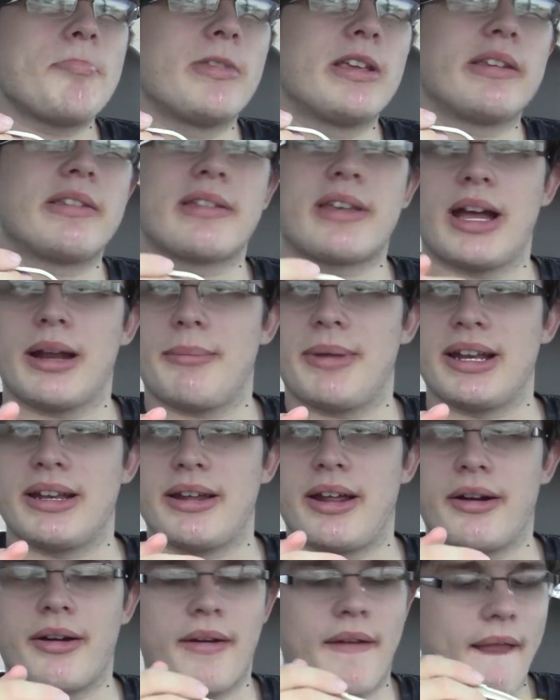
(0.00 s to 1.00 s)
This is kind of my
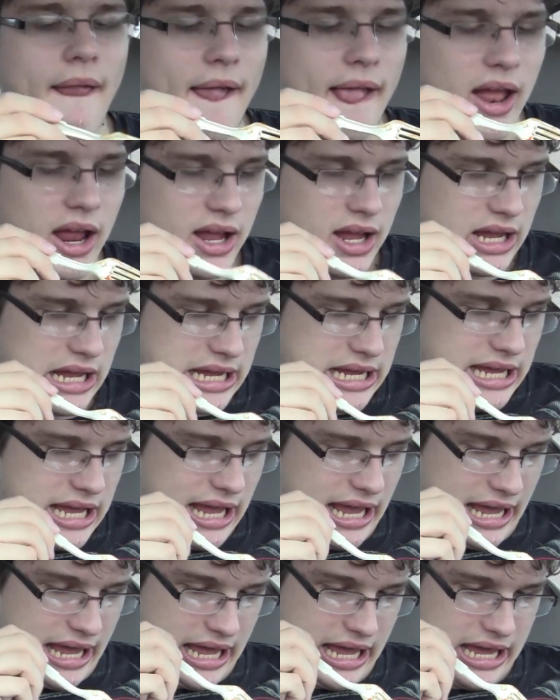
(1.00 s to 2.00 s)
dinner.
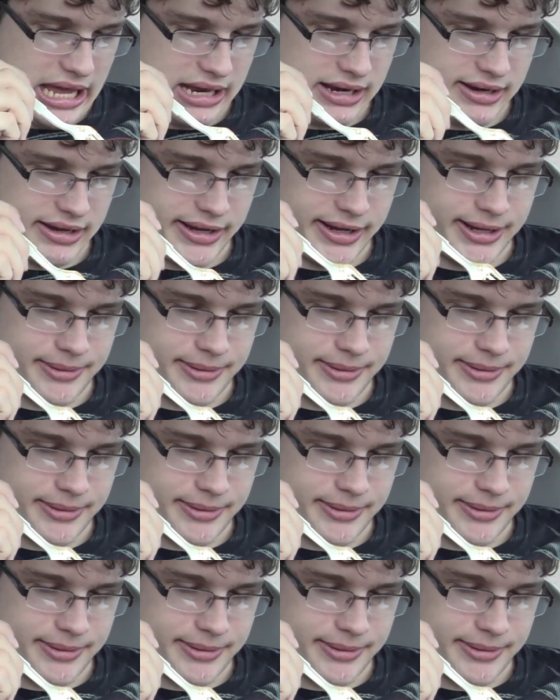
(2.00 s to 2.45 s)
And,